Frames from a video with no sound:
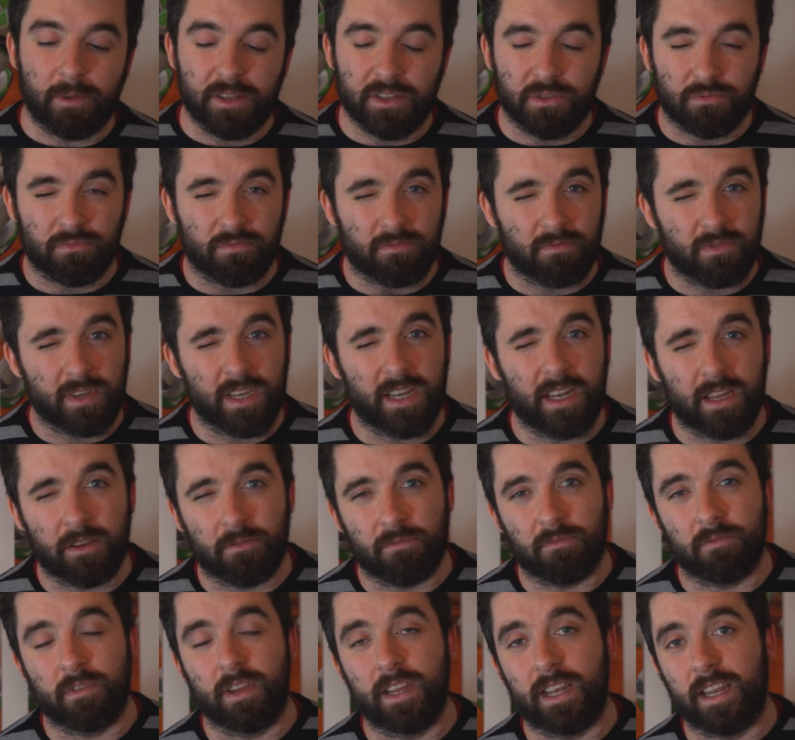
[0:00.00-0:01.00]
It's really,
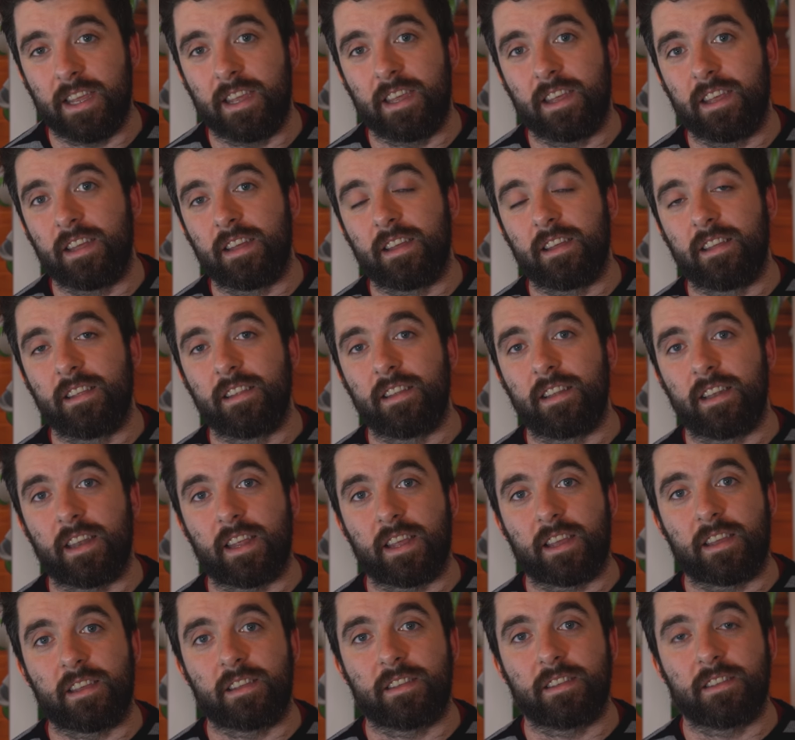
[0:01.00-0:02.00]
really
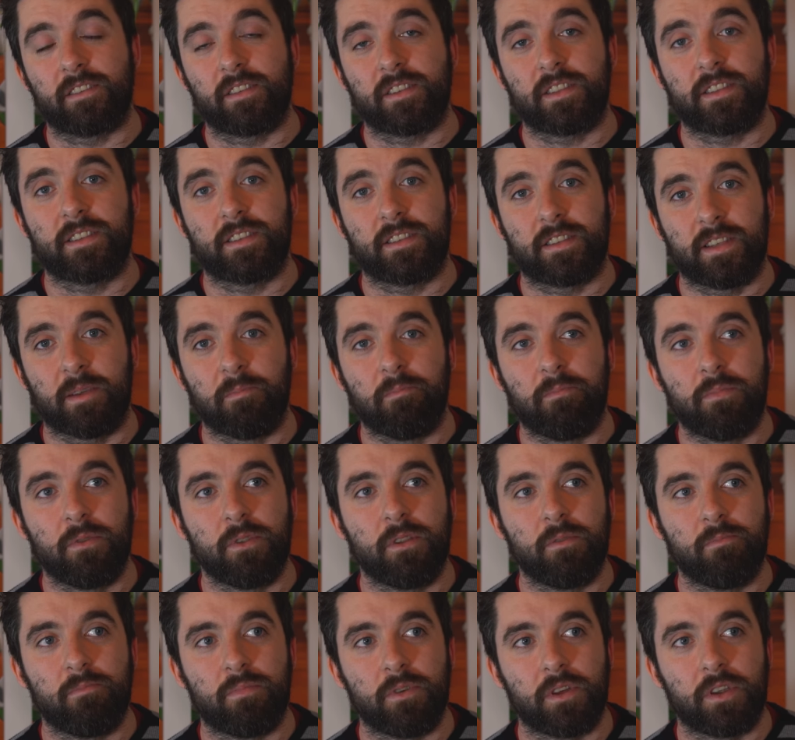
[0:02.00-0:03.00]
like not
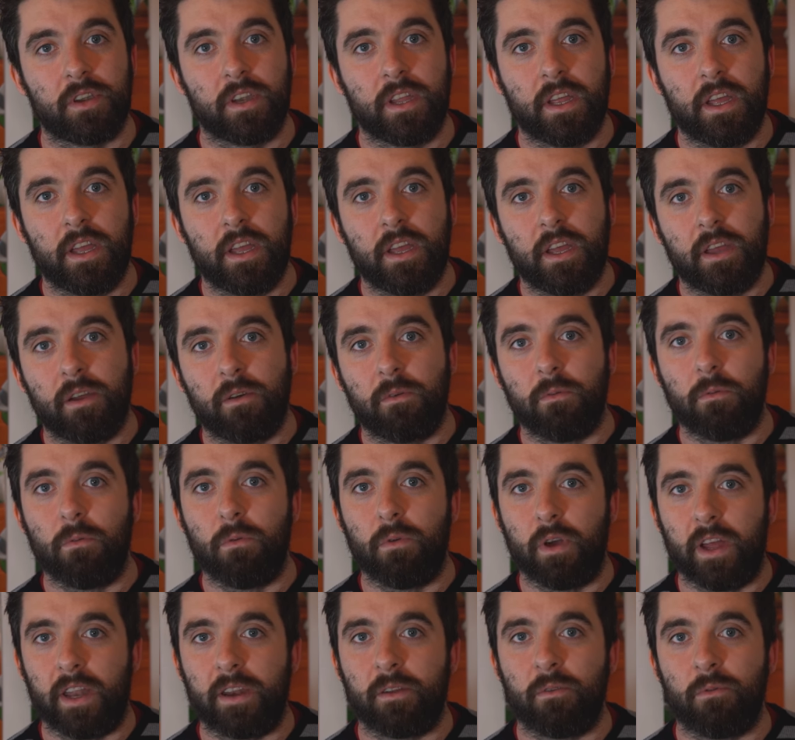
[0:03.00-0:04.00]
simple, but
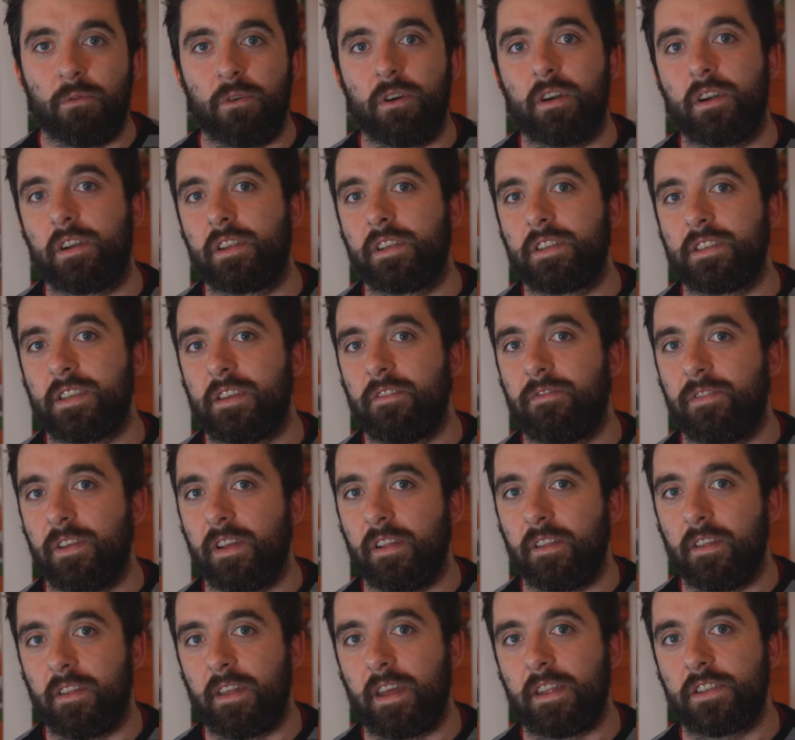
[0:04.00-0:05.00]
when it works, I
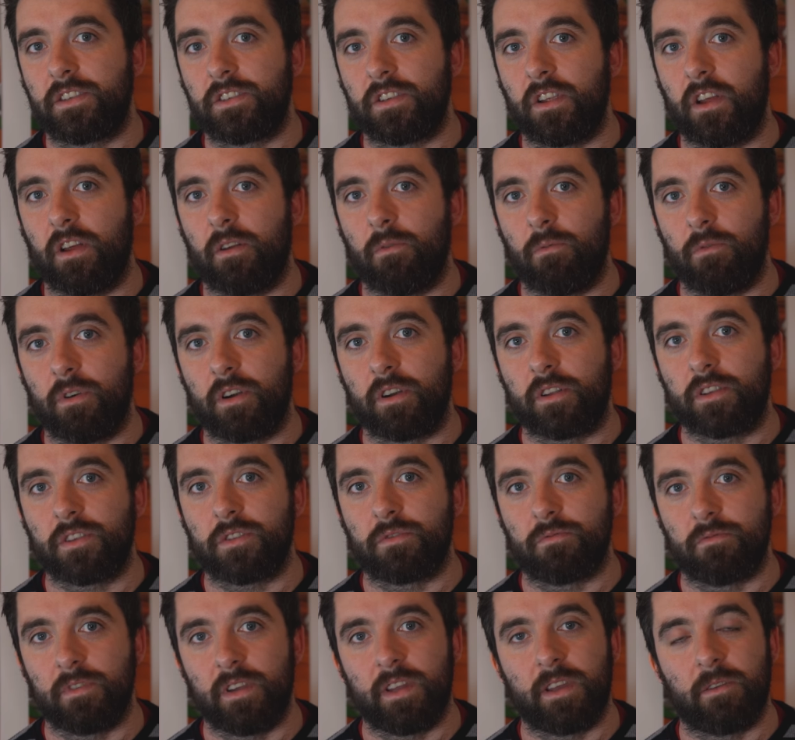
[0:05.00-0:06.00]
feel that that shot
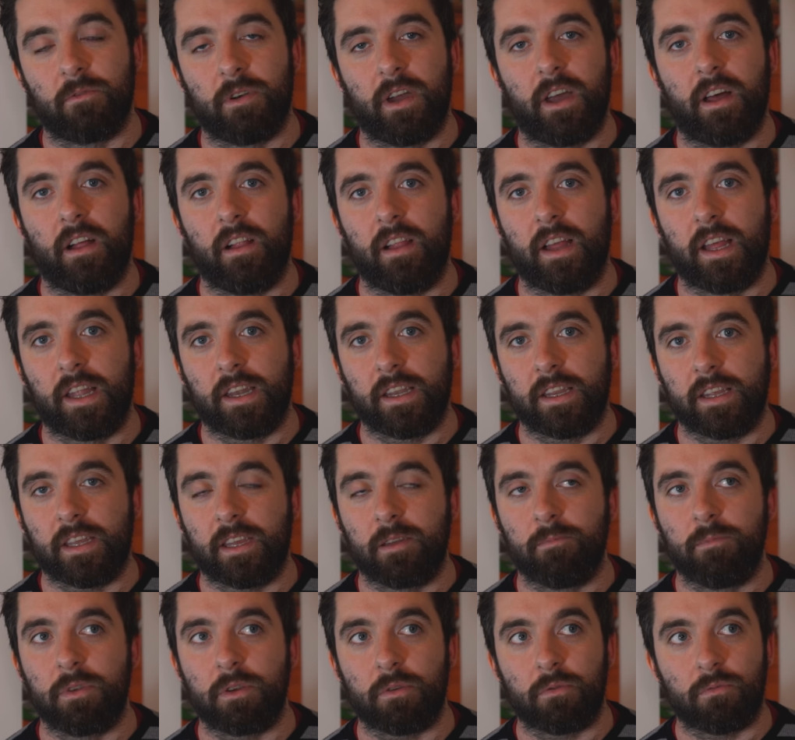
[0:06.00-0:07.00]
works really well and it
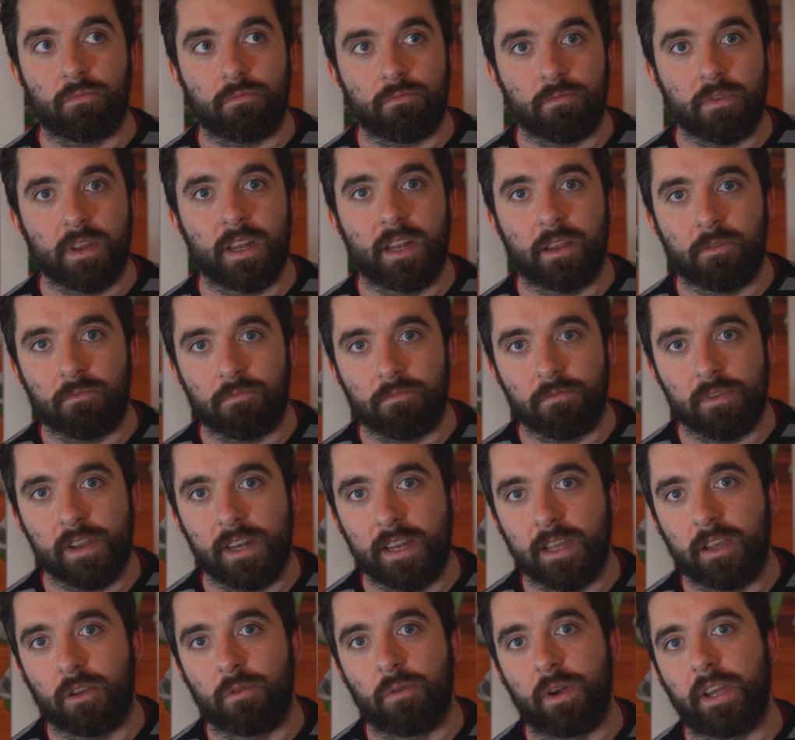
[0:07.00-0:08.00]
can be really,
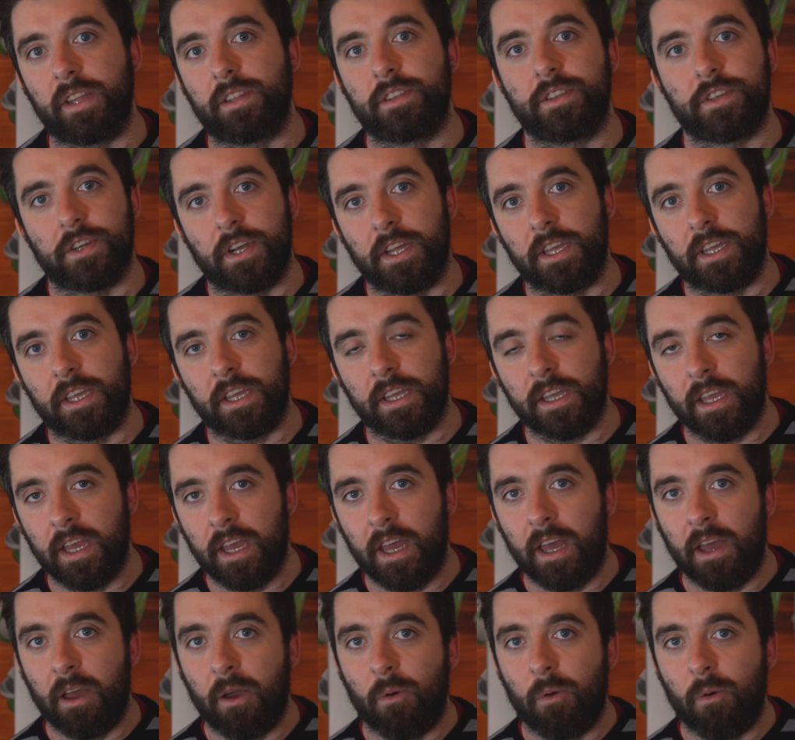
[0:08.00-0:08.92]
really quite striking.